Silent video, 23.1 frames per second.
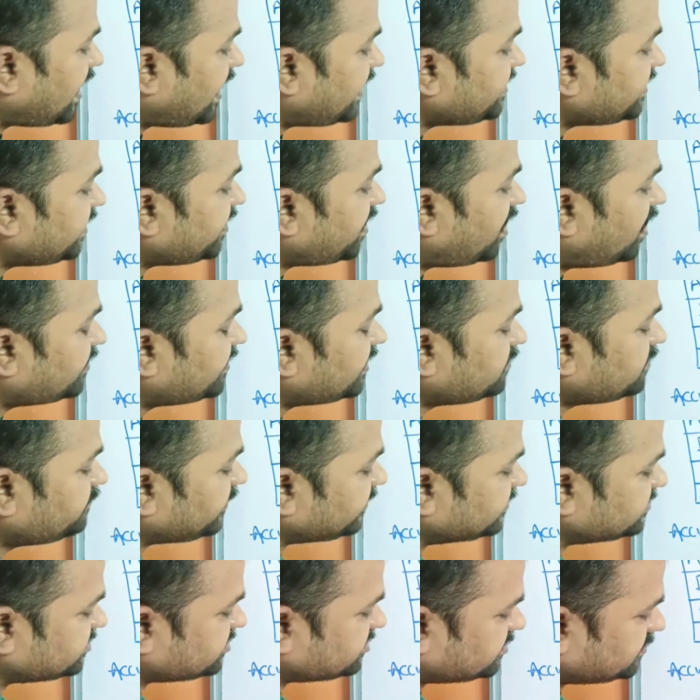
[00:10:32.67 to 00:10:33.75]
higher order
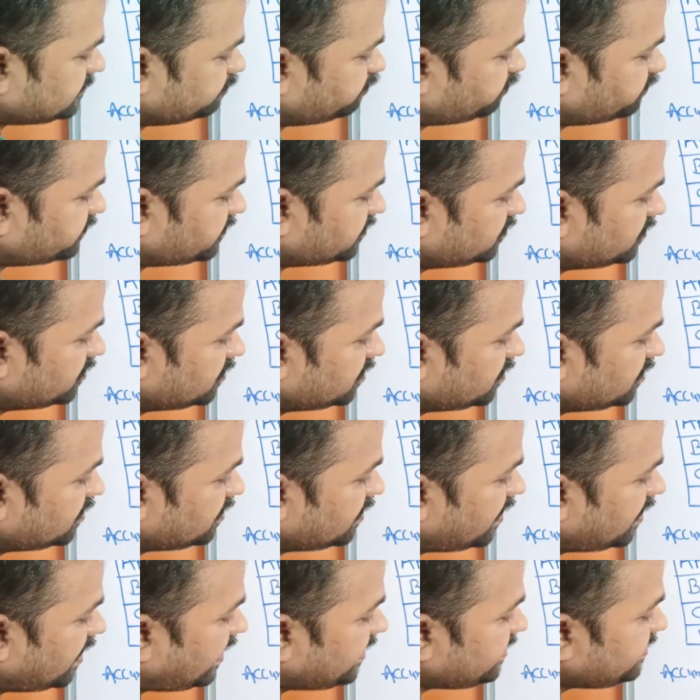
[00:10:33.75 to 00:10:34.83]
bits,
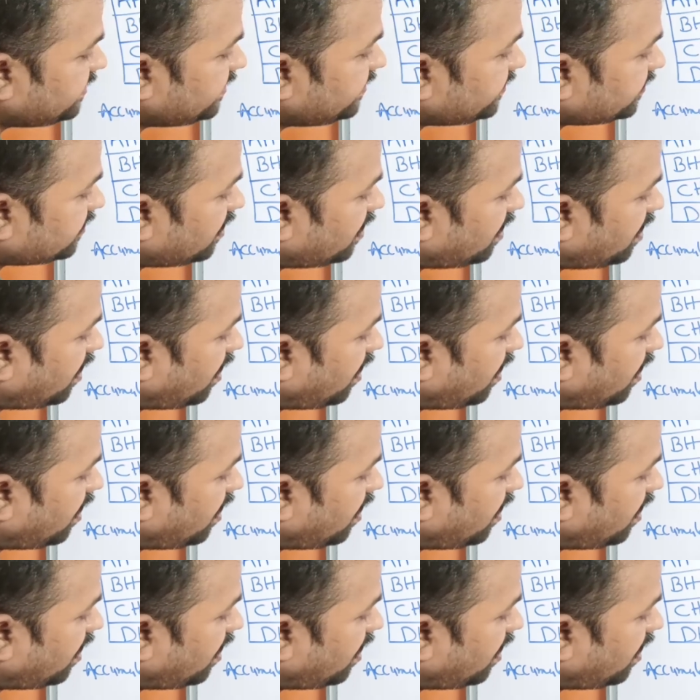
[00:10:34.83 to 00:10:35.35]
Here